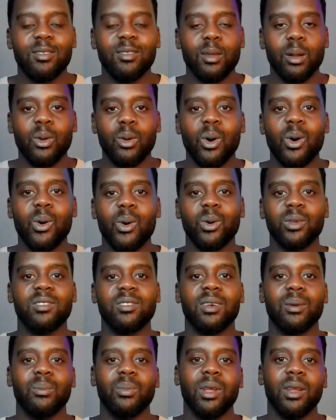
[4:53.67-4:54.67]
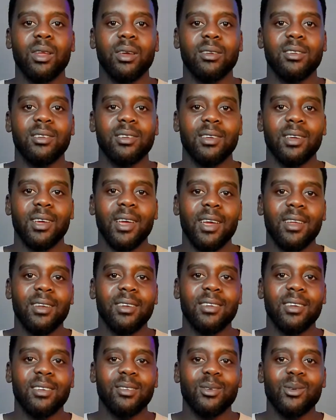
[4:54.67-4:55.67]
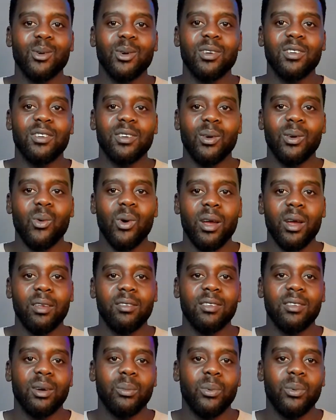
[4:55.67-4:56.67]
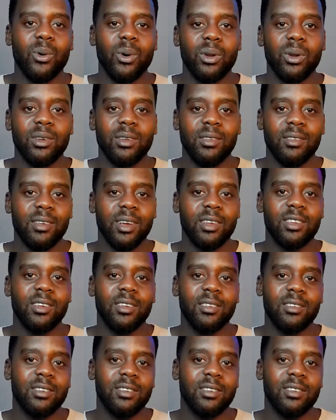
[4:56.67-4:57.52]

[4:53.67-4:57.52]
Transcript: the local stability and does not require support such as